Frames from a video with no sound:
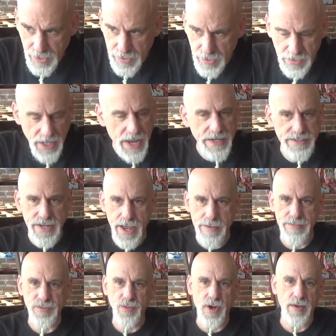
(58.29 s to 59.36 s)
a lot of
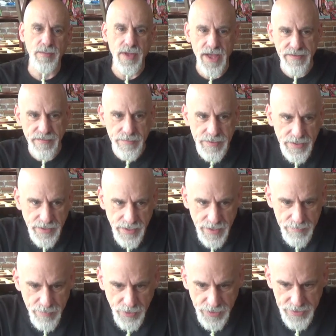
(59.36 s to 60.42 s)
times, where I have a meal and
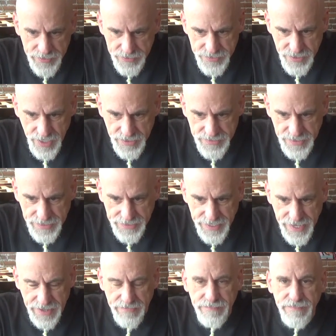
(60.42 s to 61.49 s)
I'm looking at the sauce and I
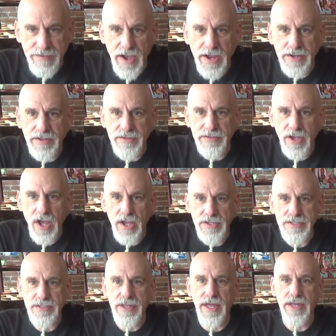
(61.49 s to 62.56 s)
can't find a
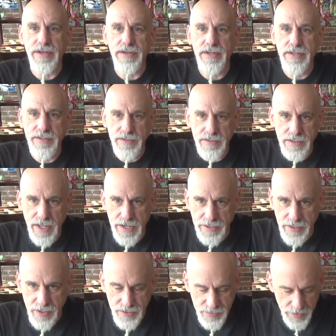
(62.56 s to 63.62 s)
sauce that kind
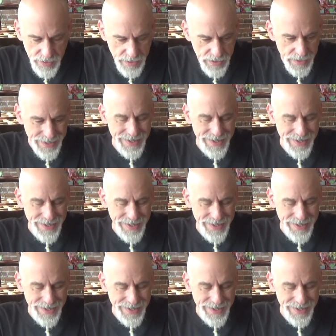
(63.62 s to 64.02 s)
of goes with it.